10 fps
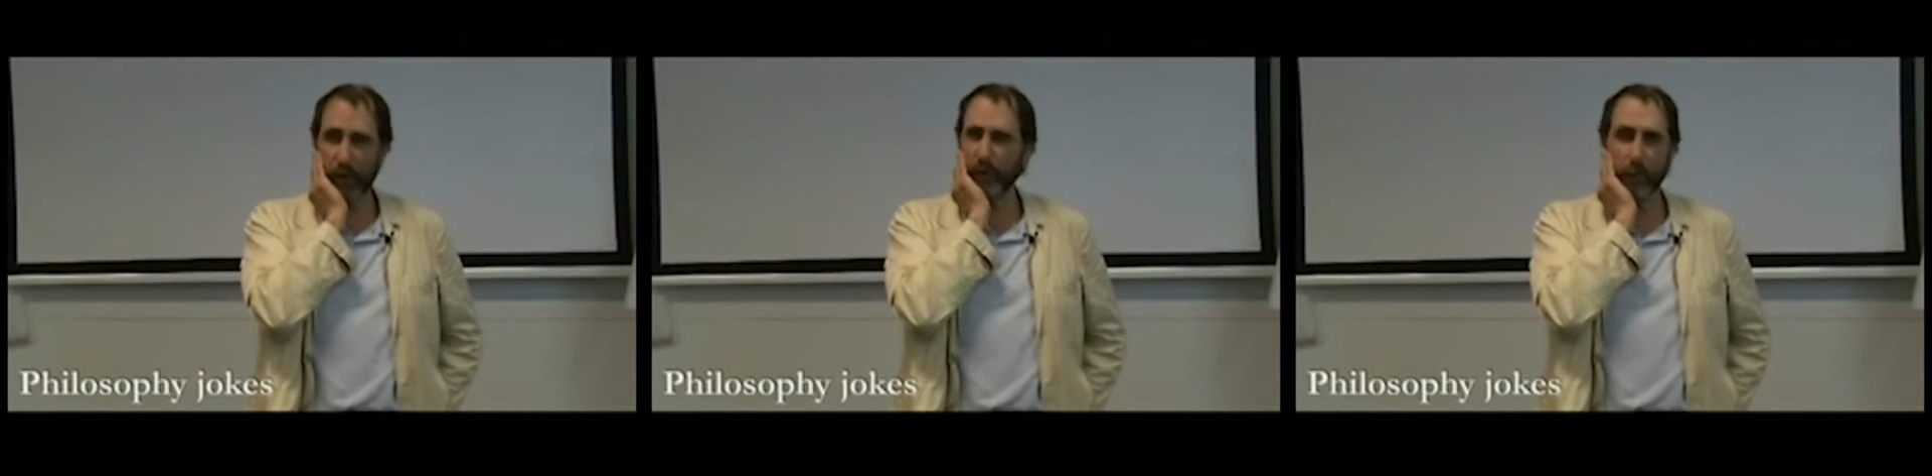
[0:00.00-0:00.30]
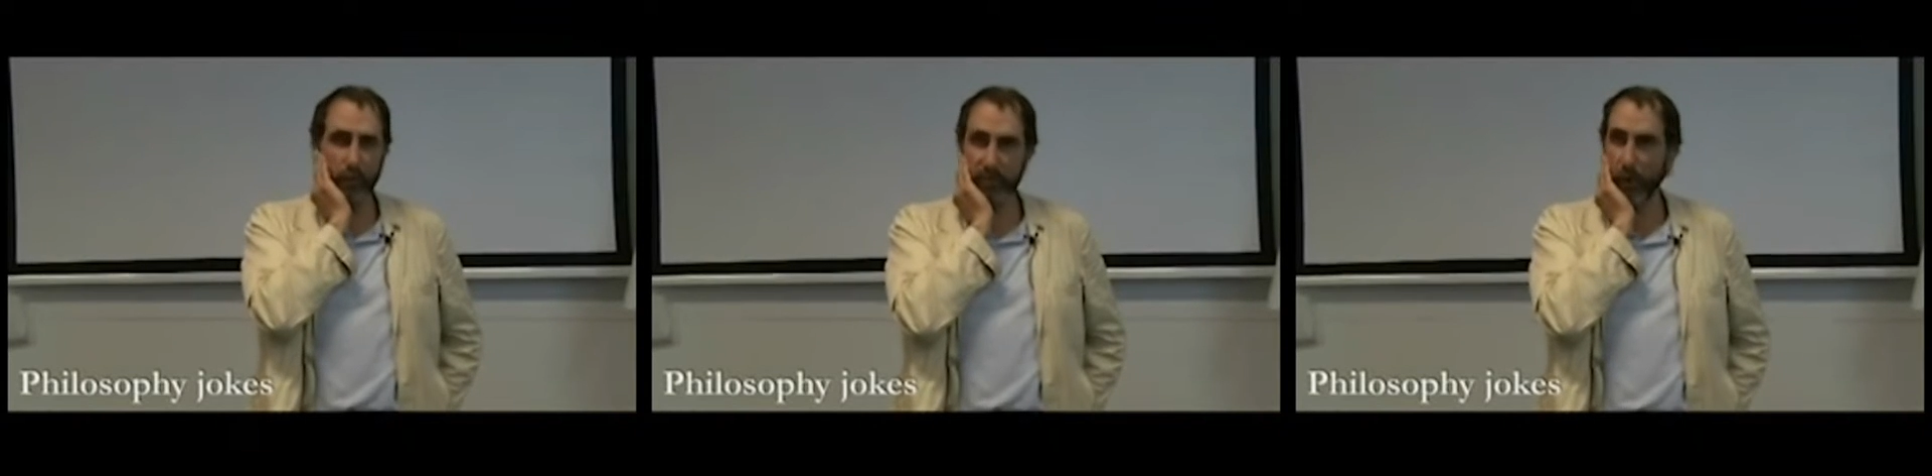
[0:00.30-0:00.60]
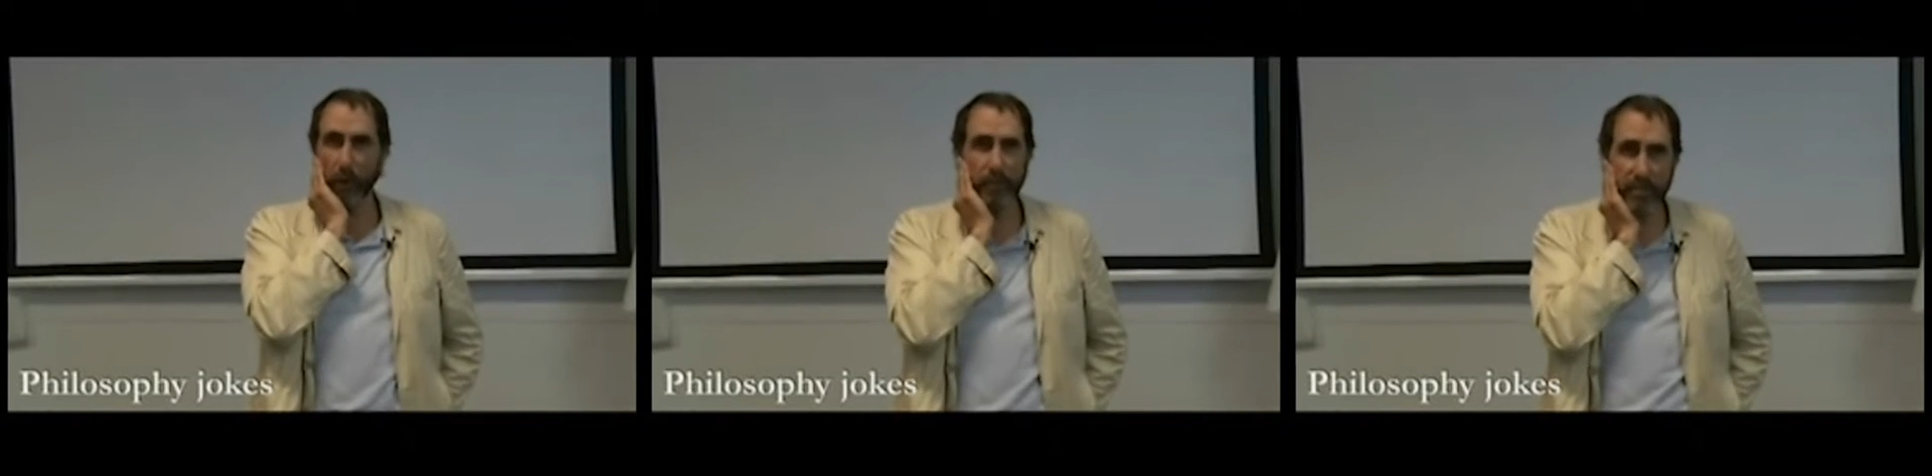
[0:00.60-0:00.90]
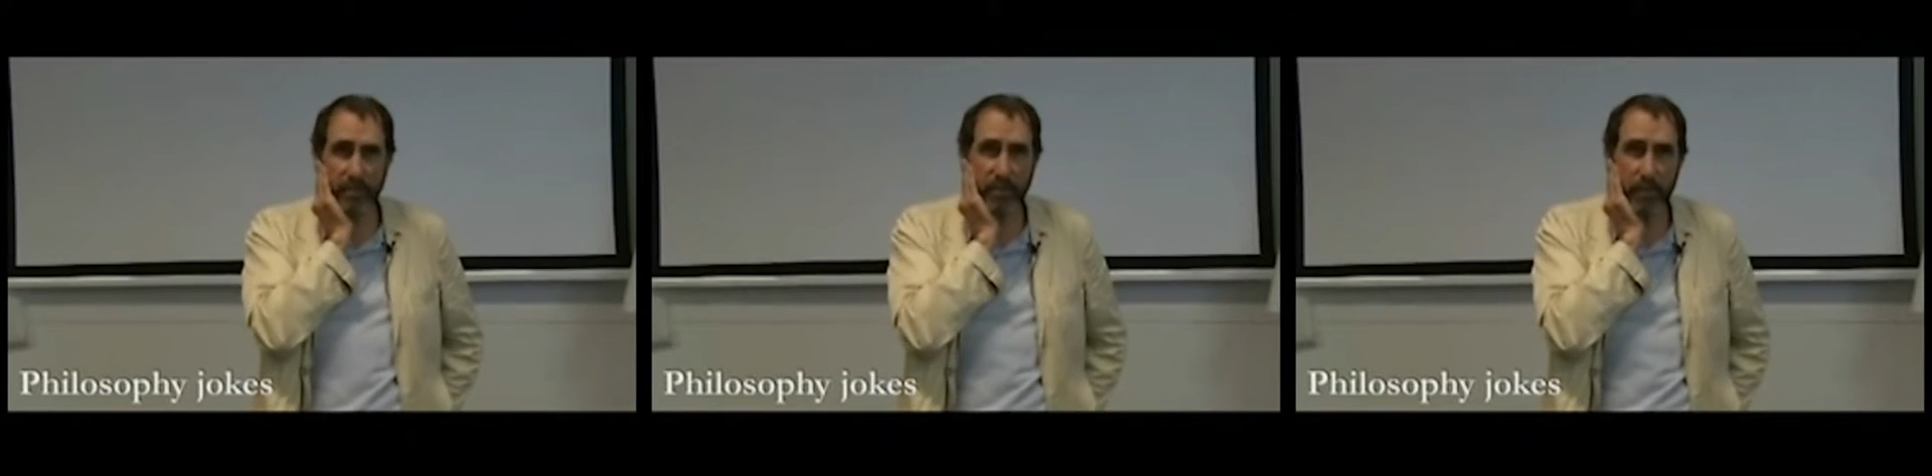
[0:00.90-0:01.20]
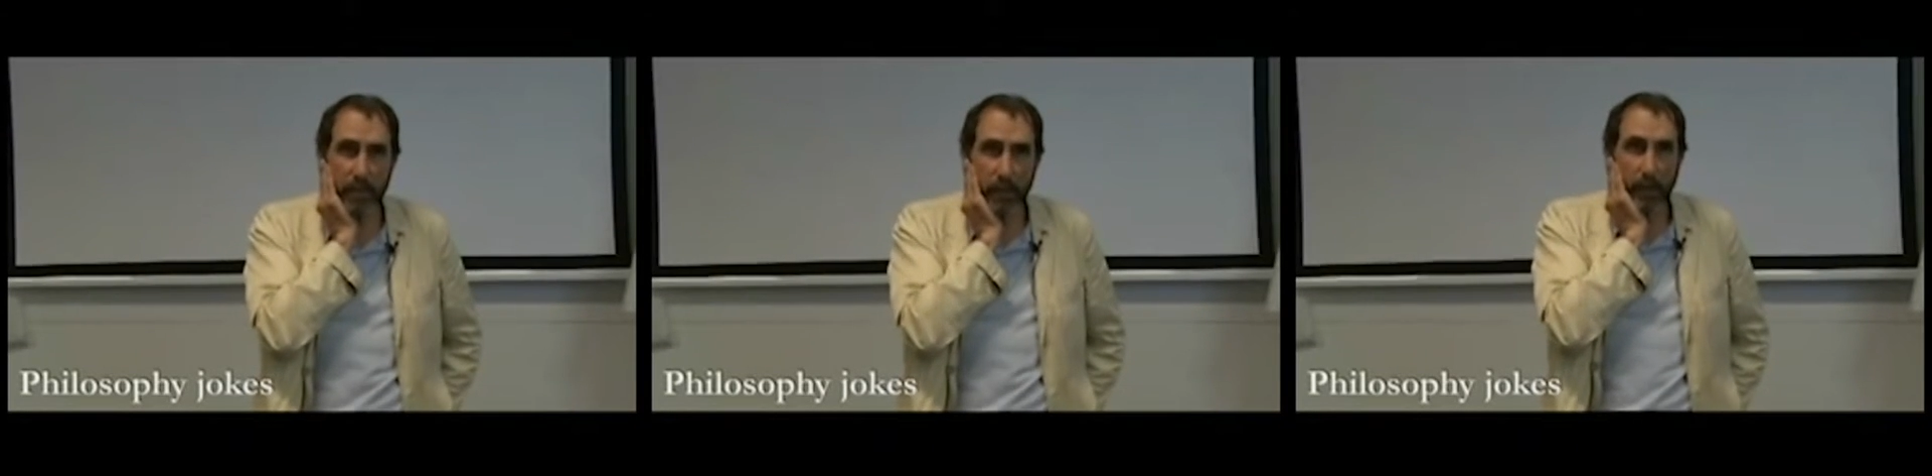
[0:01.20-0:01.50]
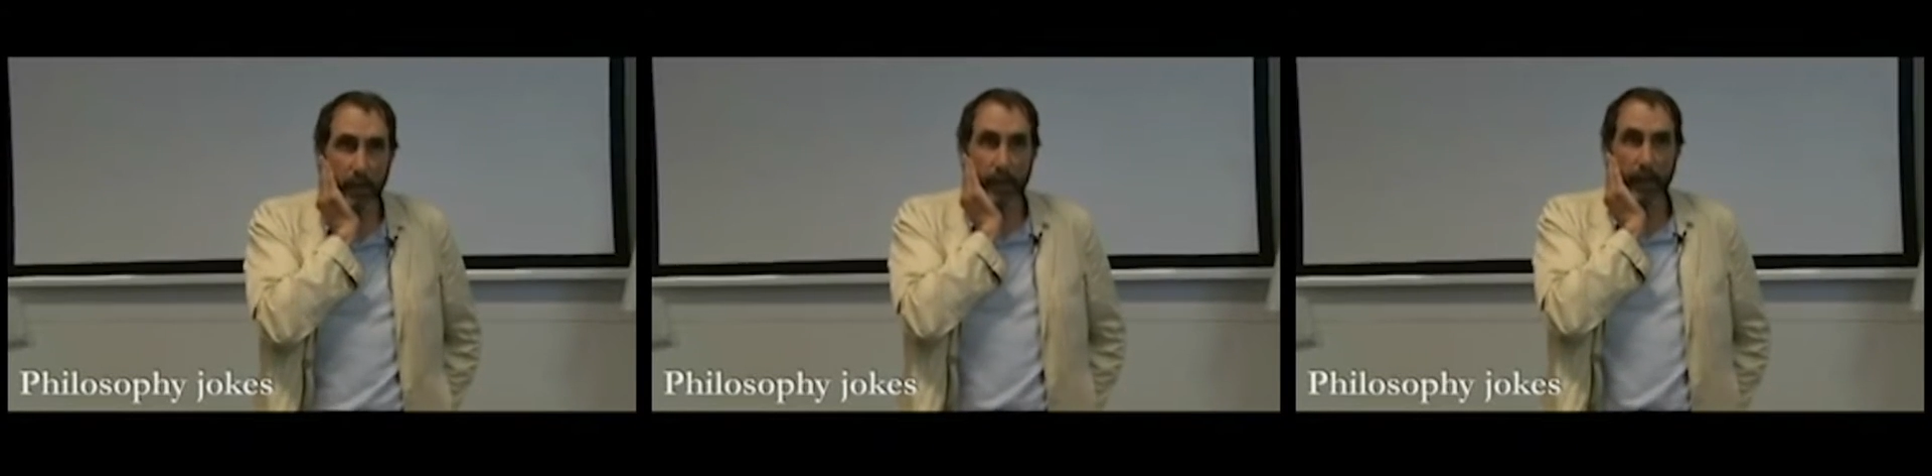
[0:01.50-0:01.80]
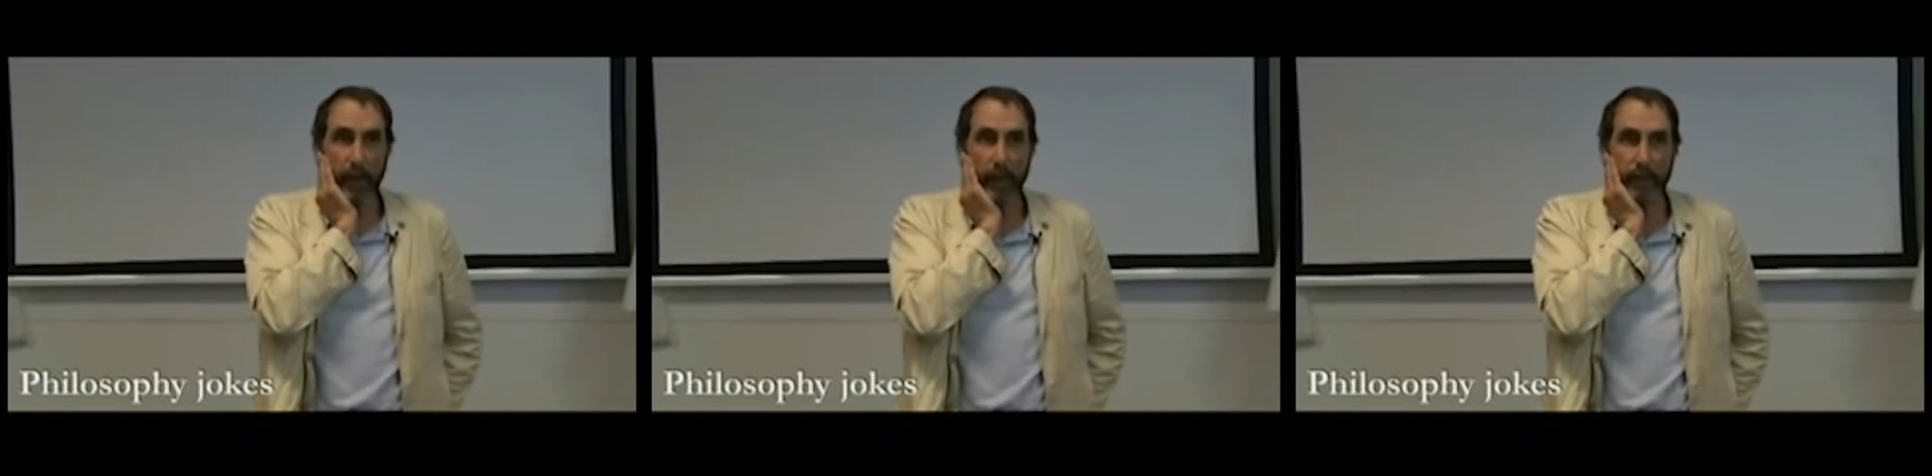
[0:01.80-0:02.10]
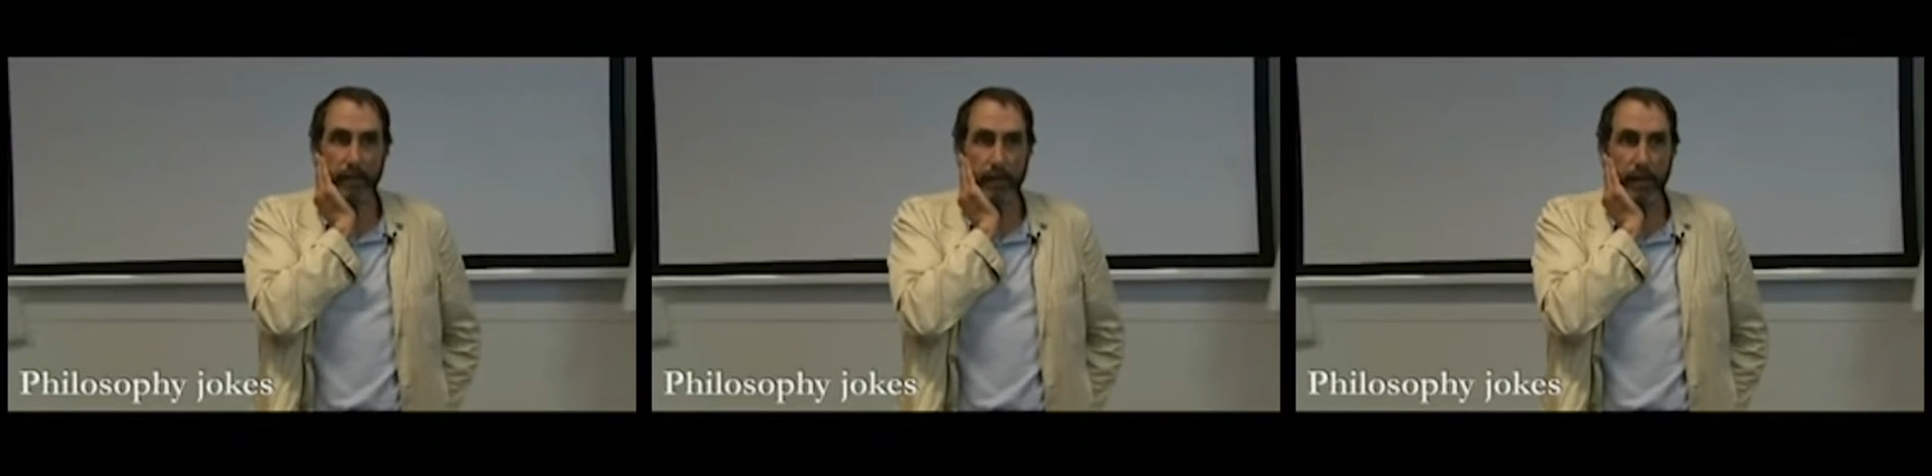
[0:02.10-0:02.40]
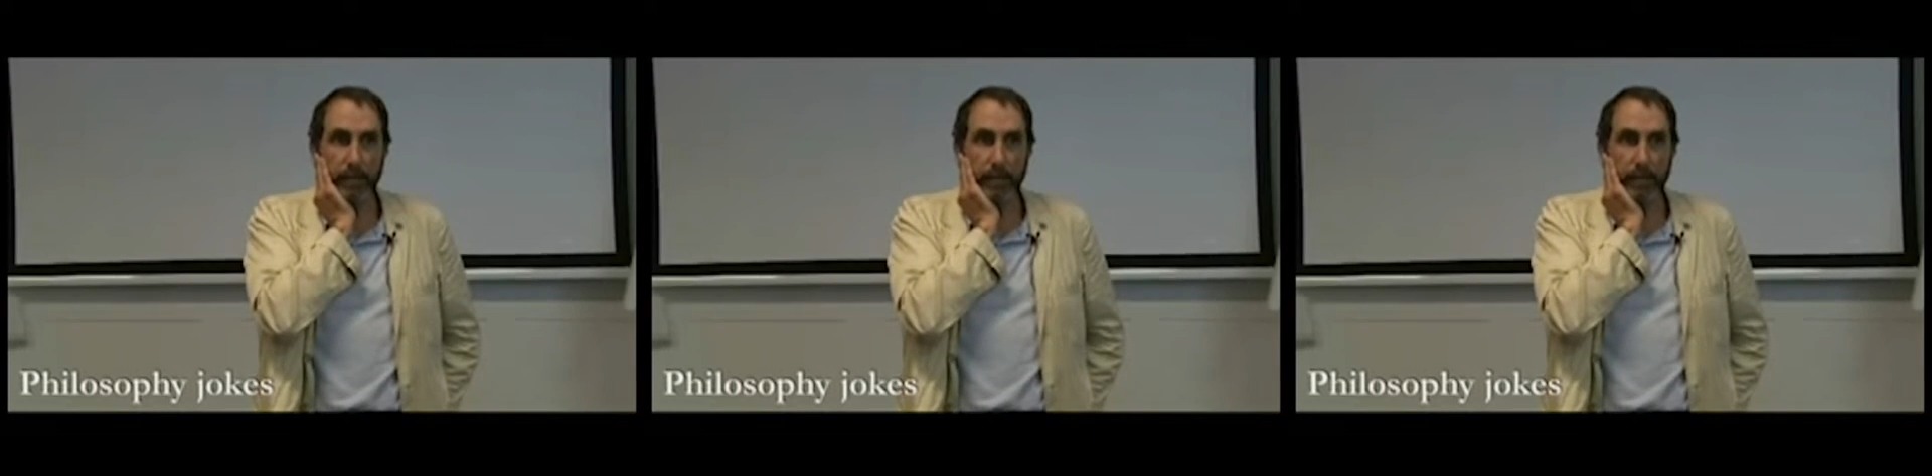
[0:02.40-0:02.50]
you a solipsist? And